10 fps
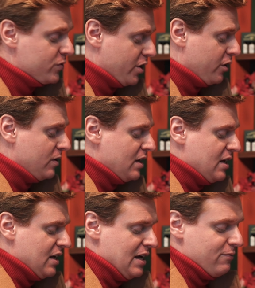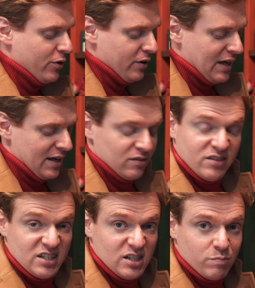So even though, again,
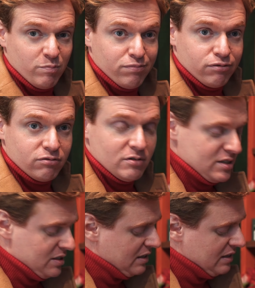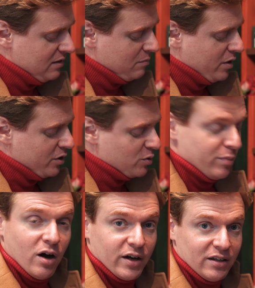this is pretty much a
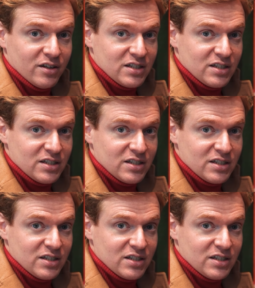bargain at